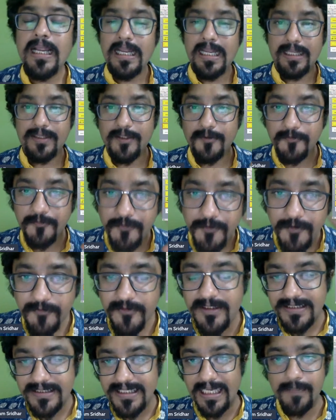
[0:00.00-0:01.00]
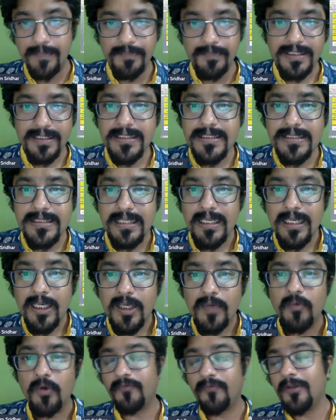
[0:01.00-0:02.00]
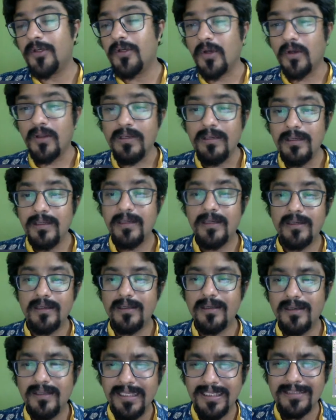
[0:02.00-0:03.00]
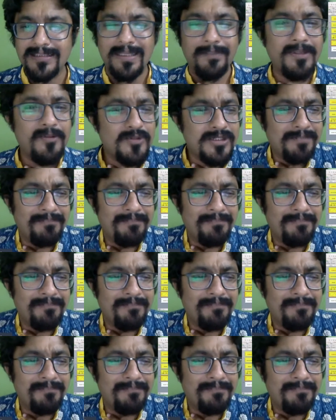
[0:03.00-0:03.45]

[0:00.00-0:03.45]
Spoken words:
And the fifth type is what we call like somebody who's a